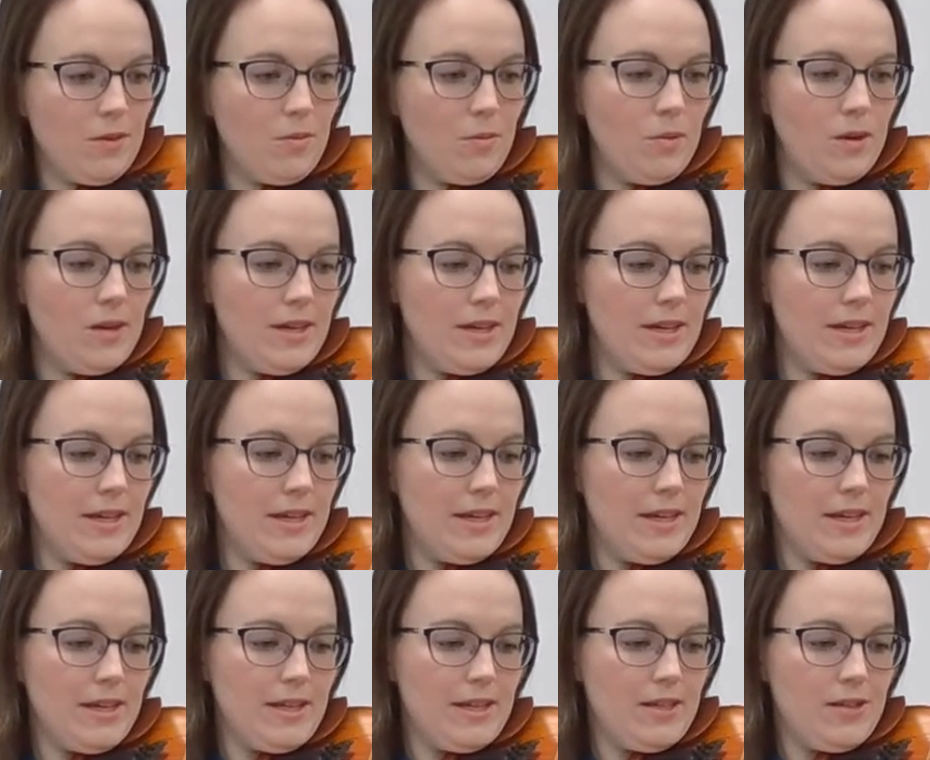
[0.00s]
1,
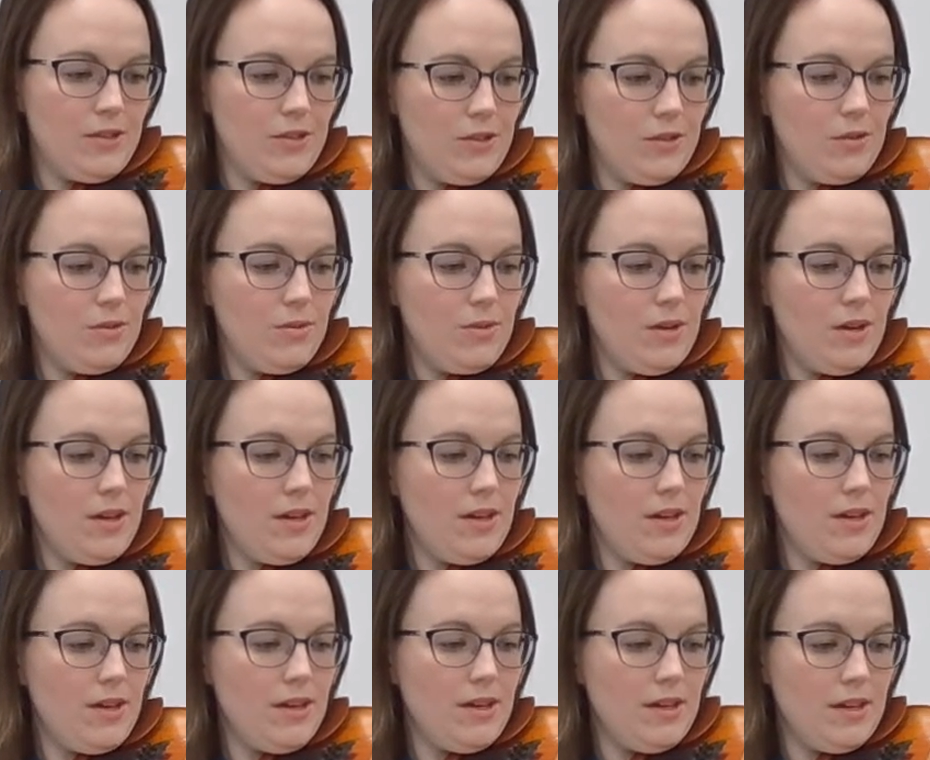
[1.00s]
2,
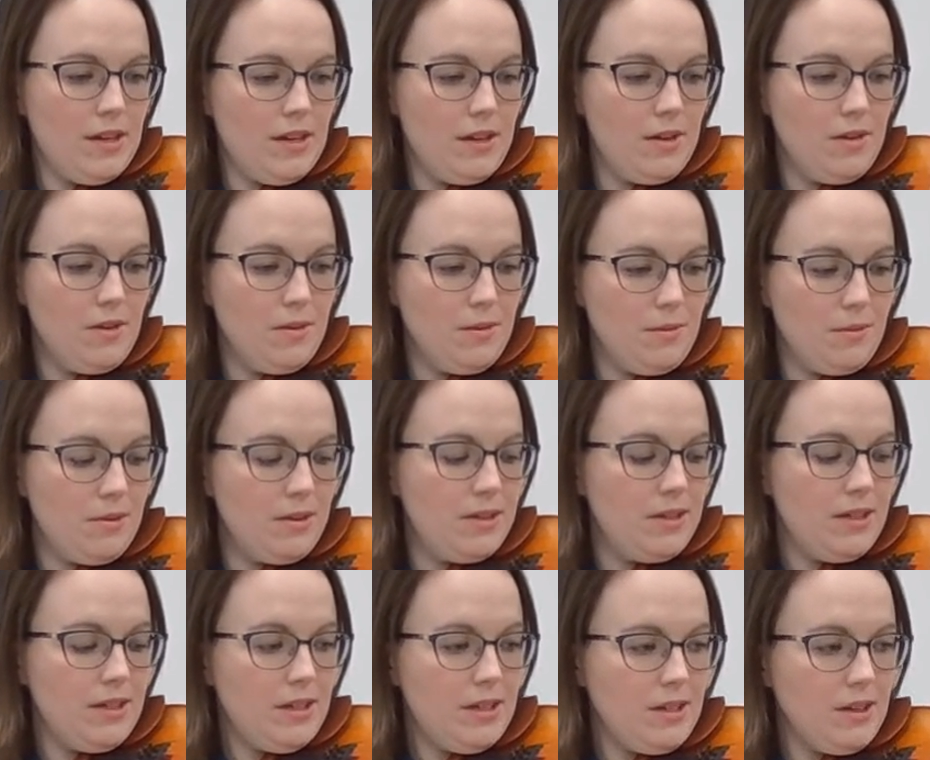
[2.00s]
here
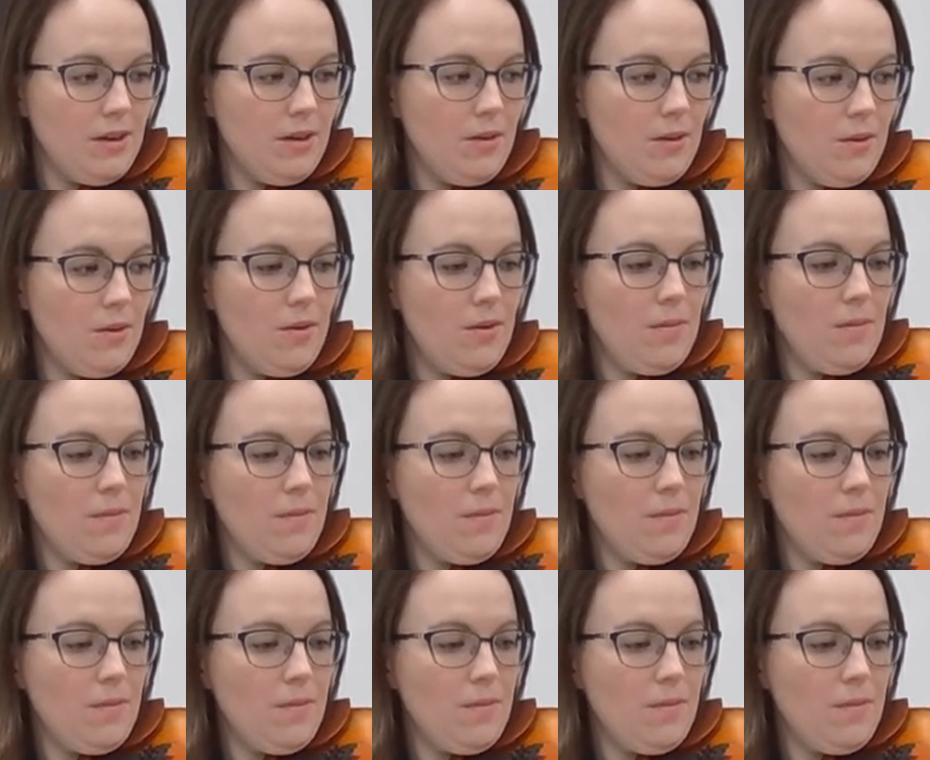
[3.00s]
we go.